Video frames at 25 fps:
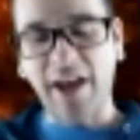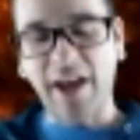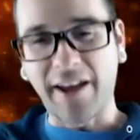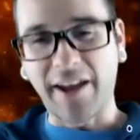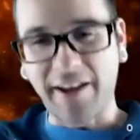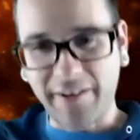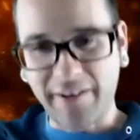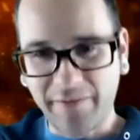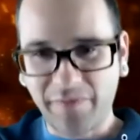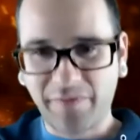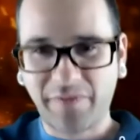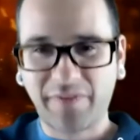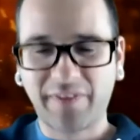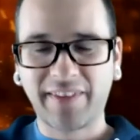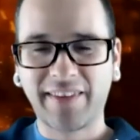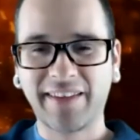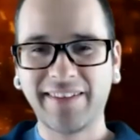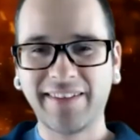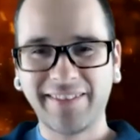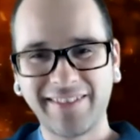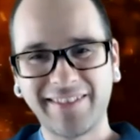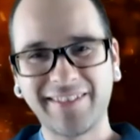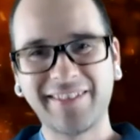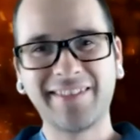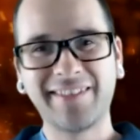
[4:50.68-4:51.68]
So,
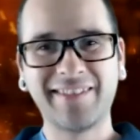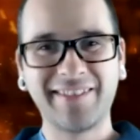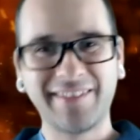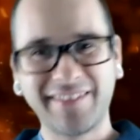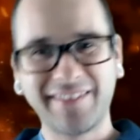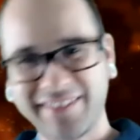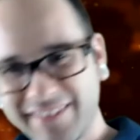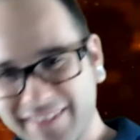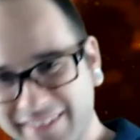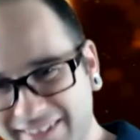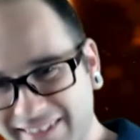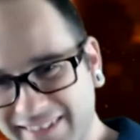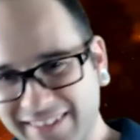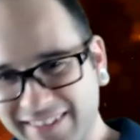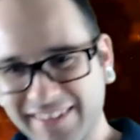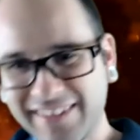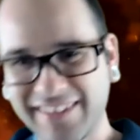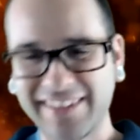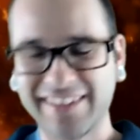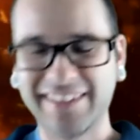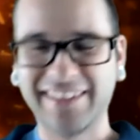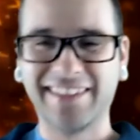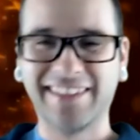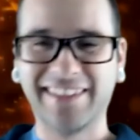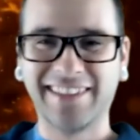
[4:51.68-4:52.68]
uh, I don't
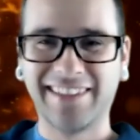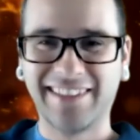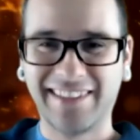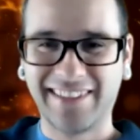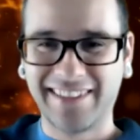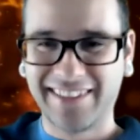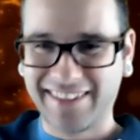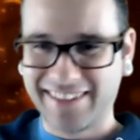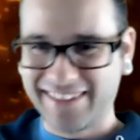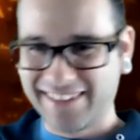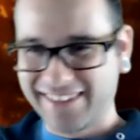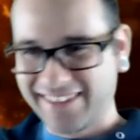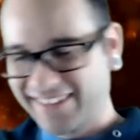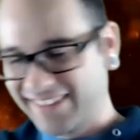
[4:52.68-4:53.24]
know. Okay. I'm.